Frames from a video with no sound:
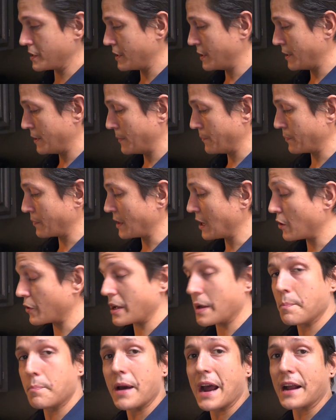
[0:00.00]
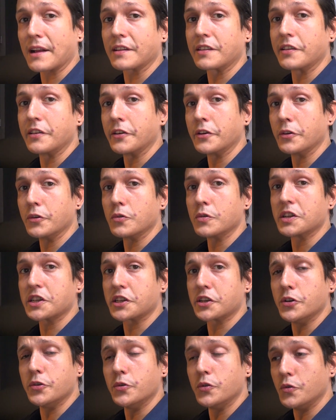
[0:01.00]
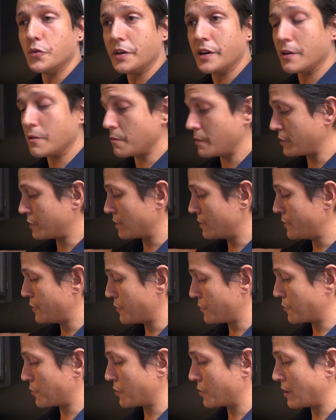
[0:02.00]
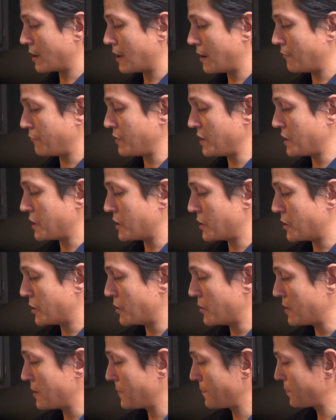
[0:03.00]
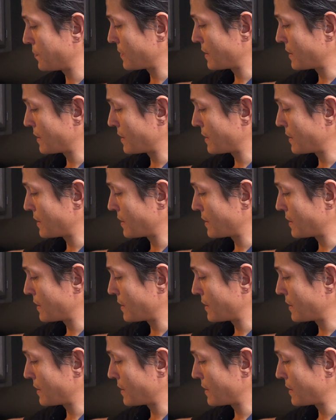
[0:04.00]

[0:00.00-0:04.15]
I'll get back to you soon with another video.